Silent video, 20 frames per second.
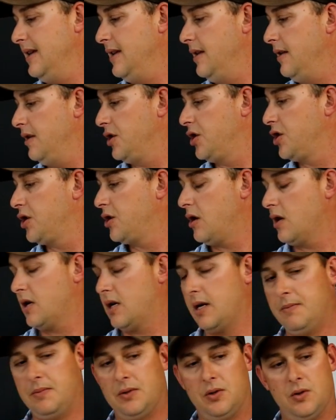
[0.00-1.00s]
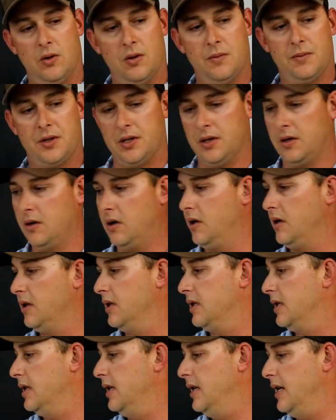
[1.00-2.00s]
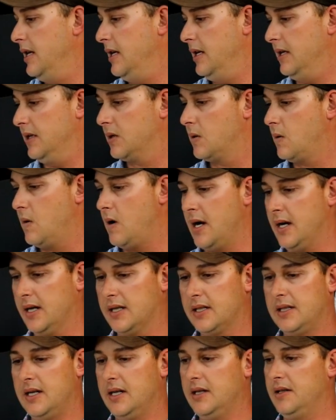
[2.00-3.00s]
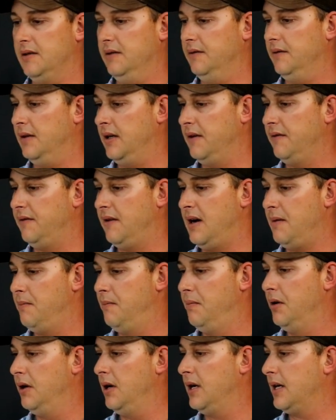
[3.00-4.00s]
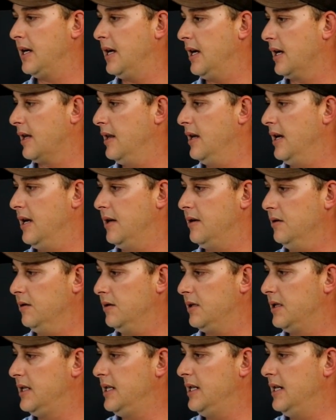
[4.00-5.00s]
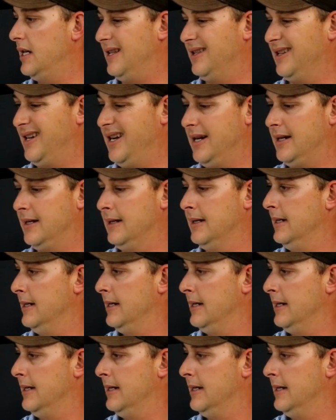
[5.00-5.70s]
the shock absorption on this leader is quite excessive, and if I pull it like that, you'll see I'll get